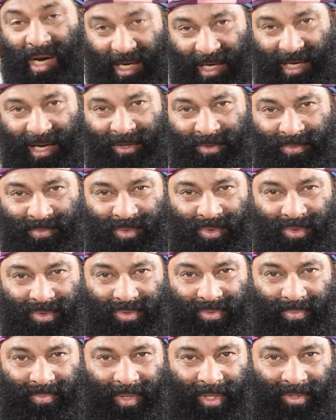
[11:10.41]
Love
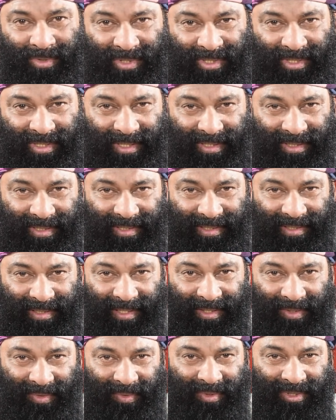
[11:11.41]
move mountains
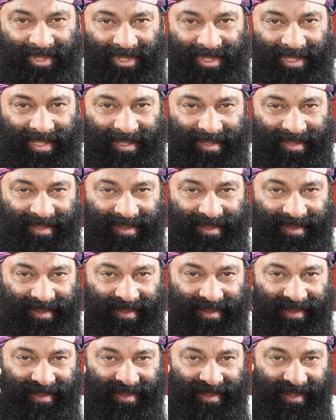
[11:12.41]
and
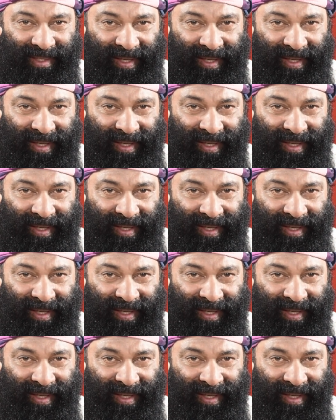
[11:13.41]
oceans.